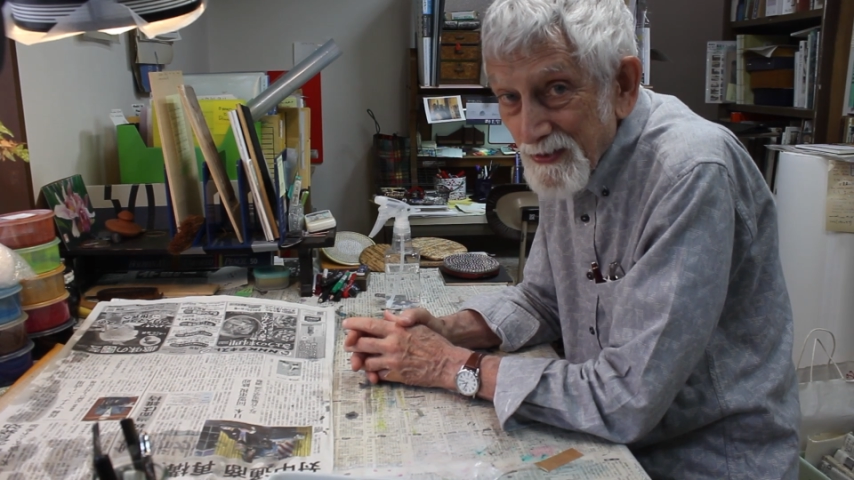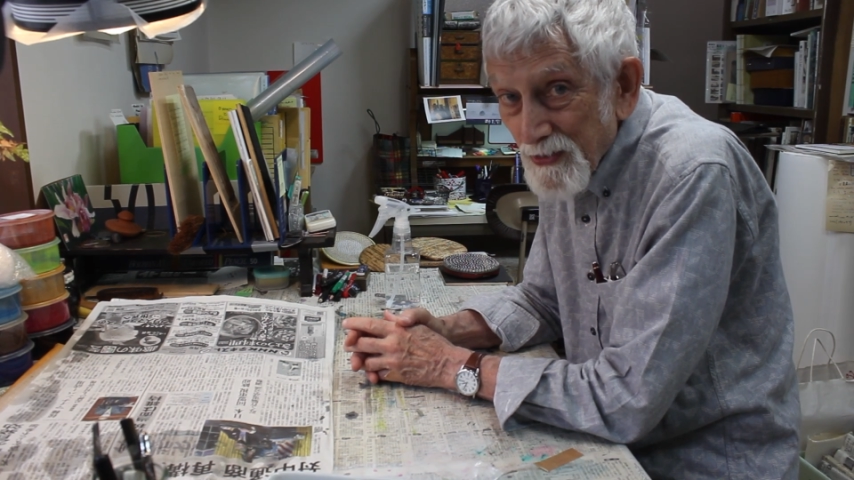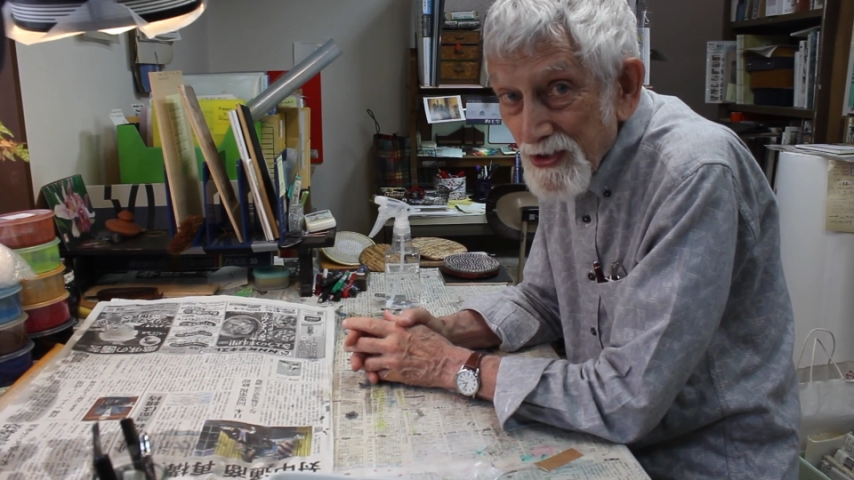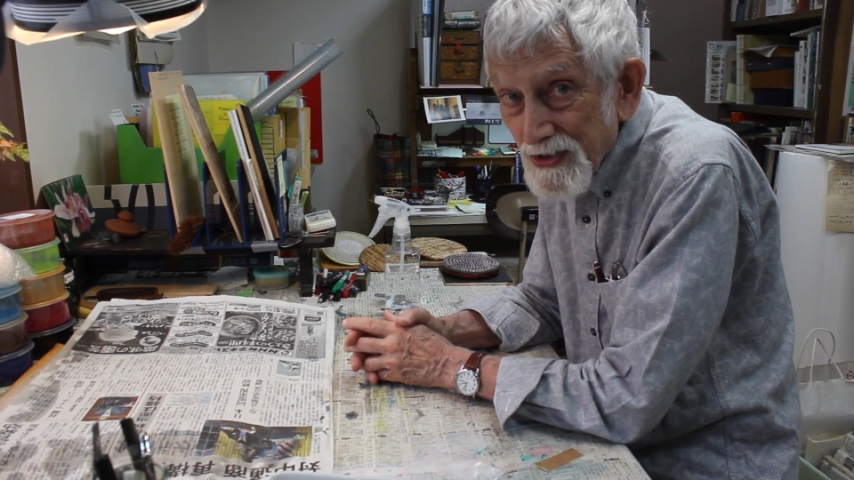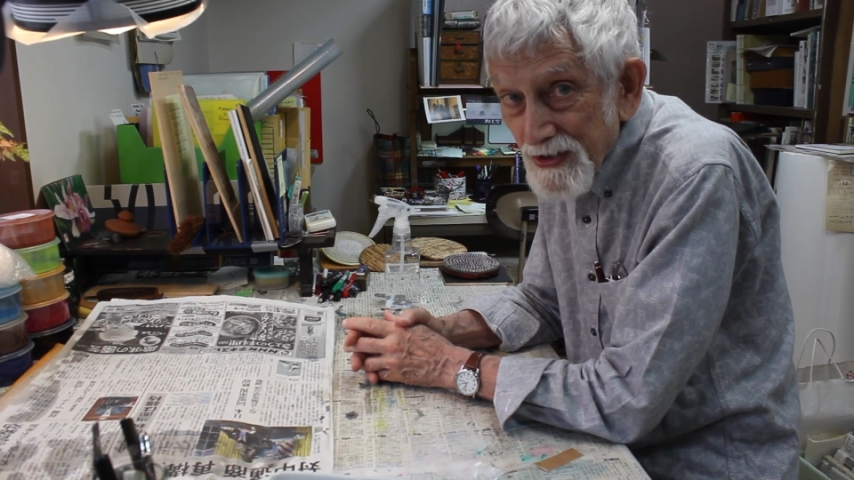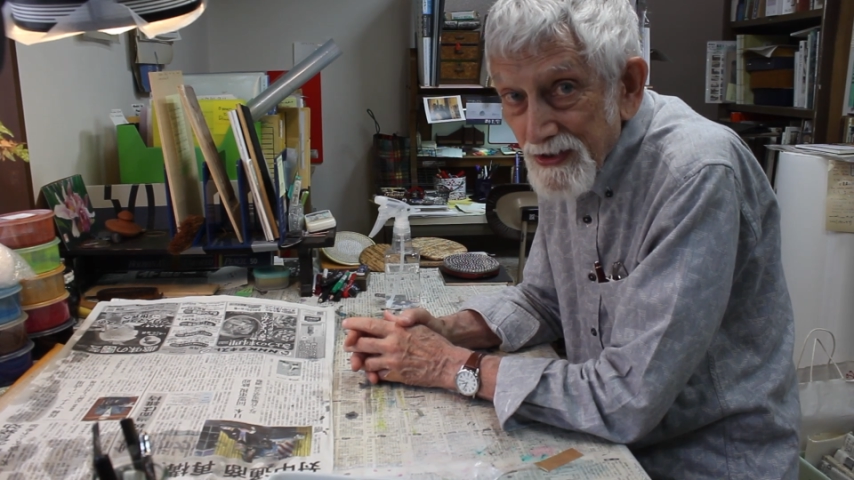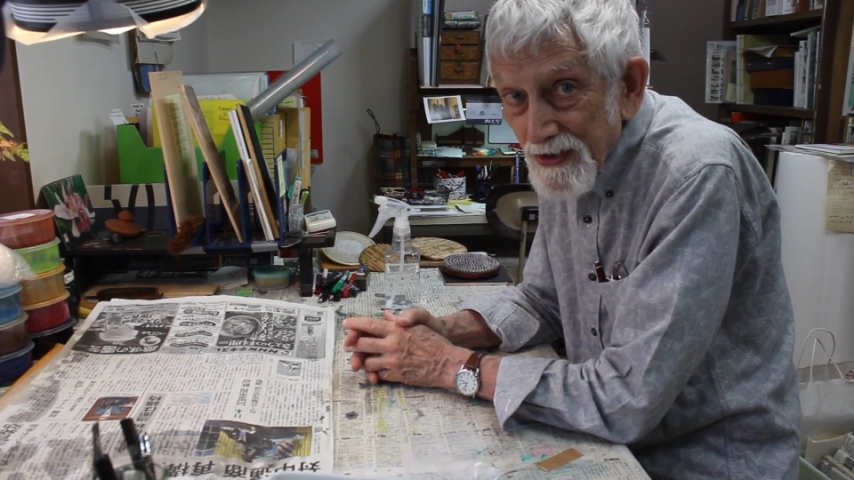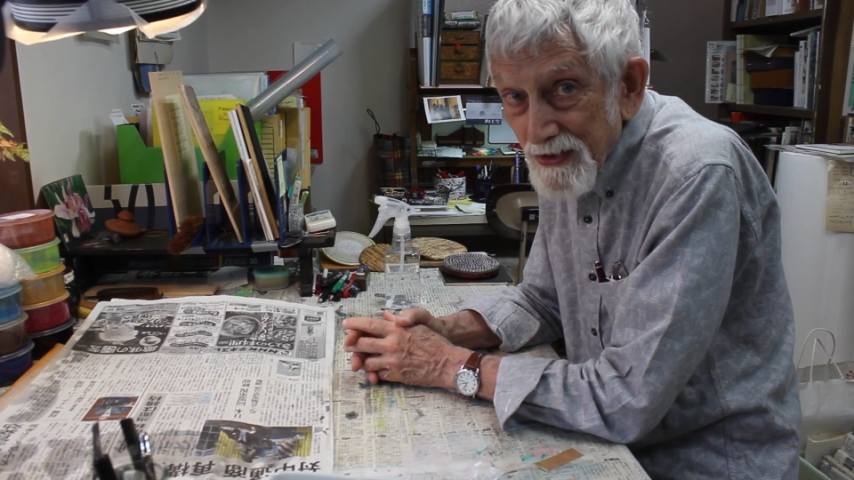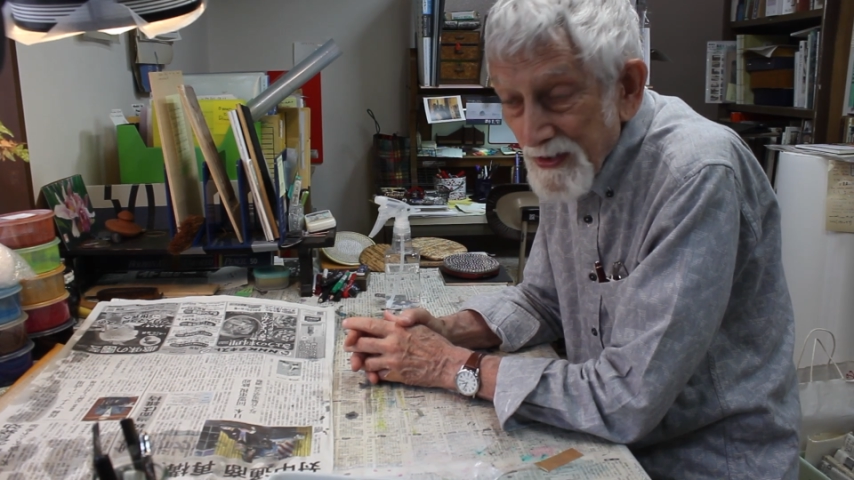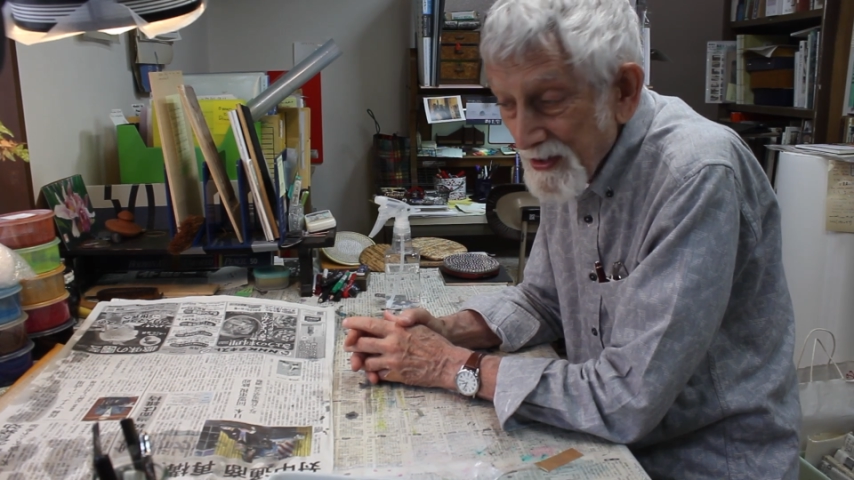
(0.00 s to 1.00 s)

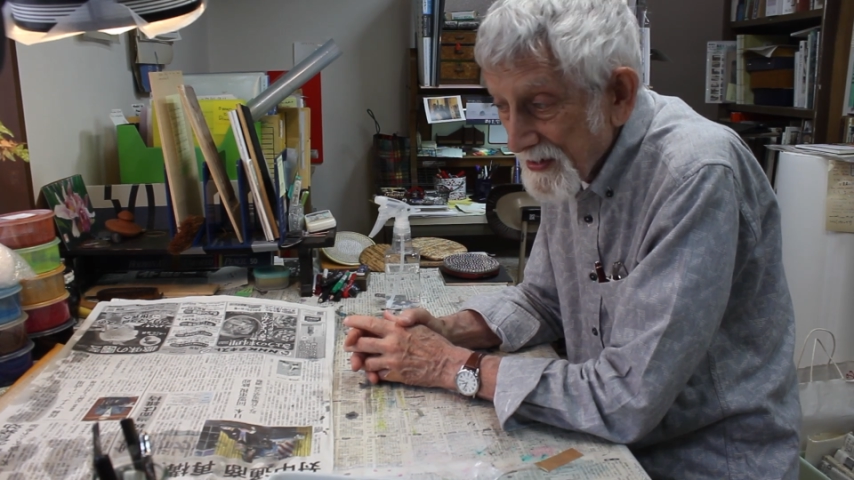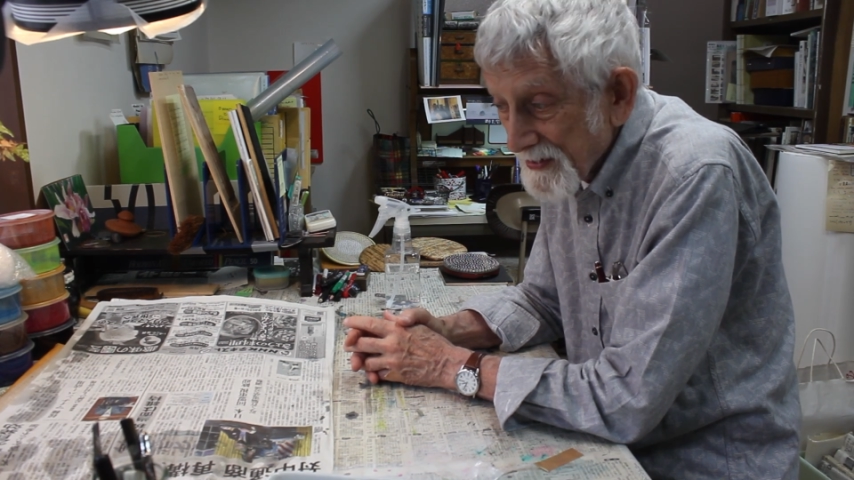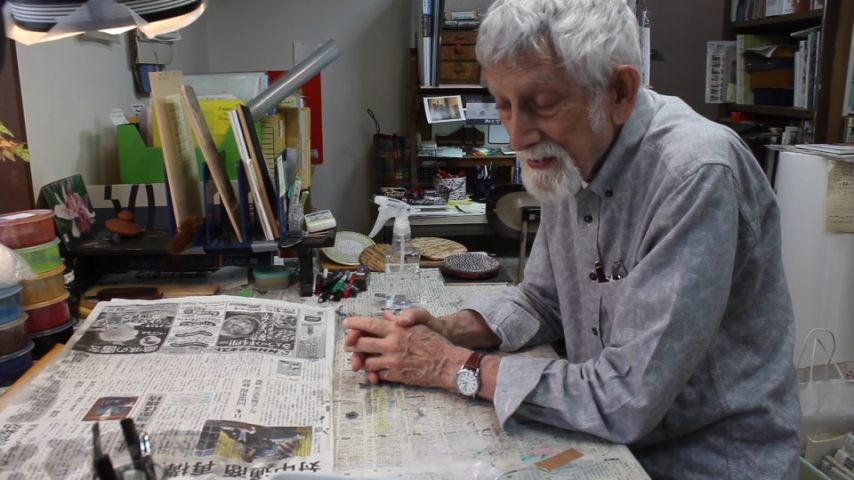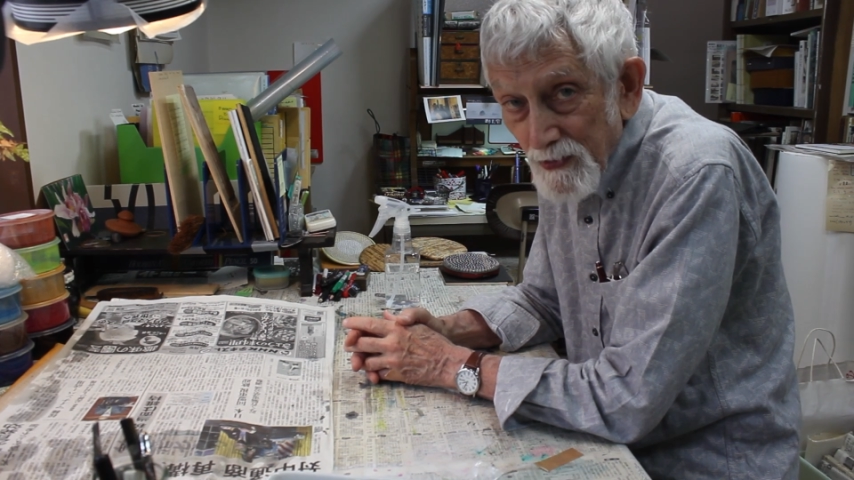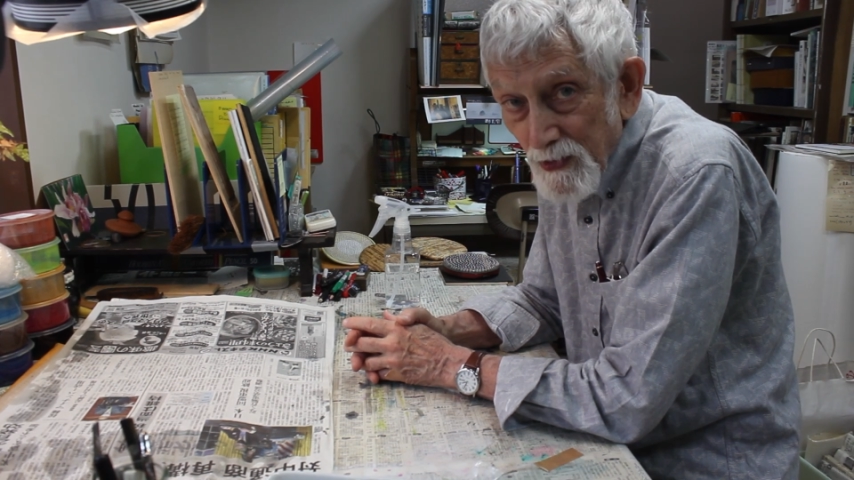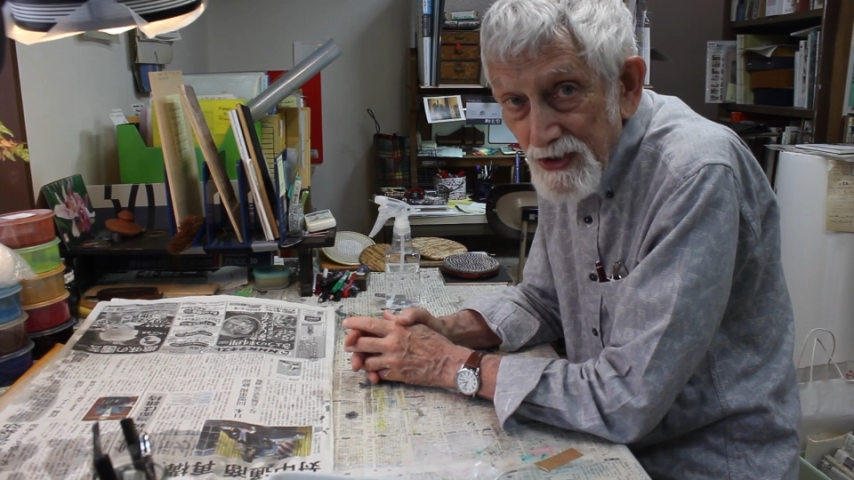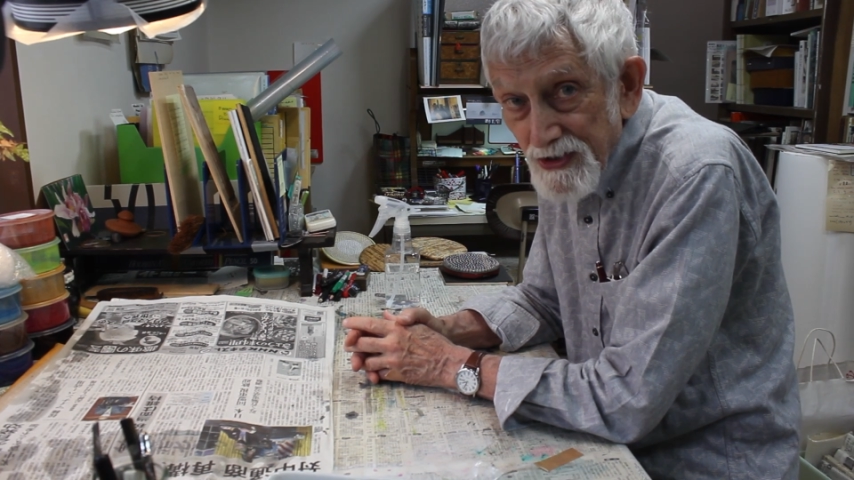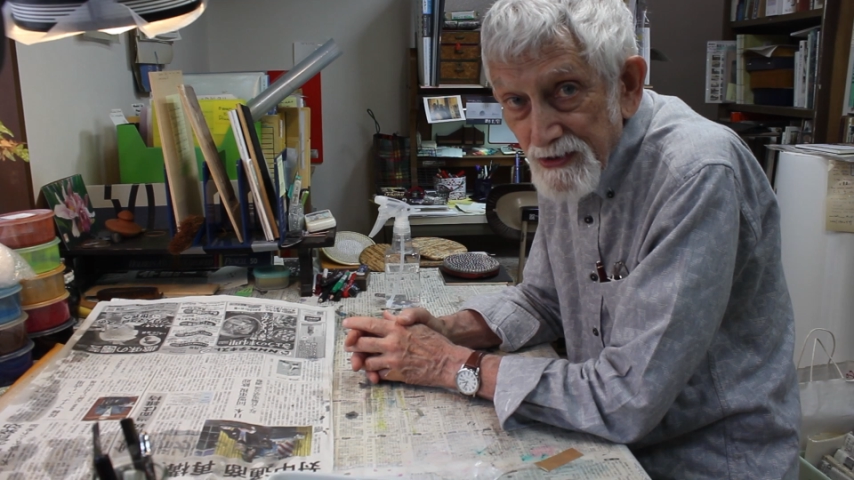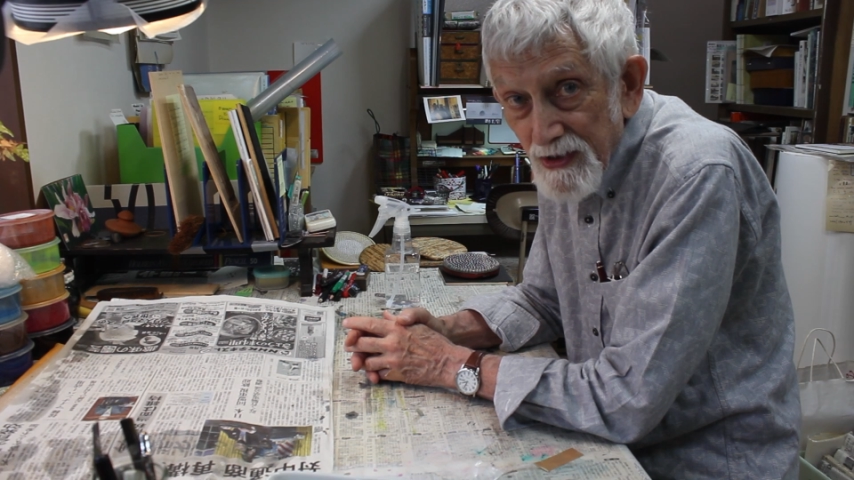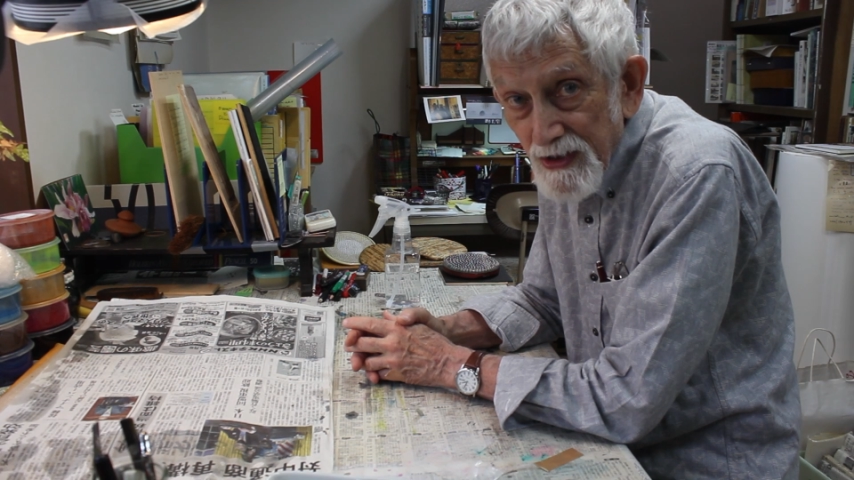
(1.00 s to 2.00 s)
moisten the
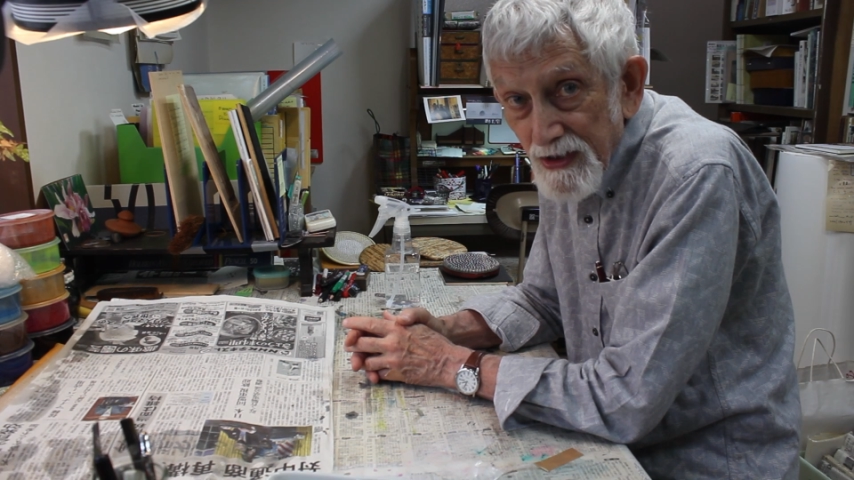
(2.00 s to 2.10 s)
washi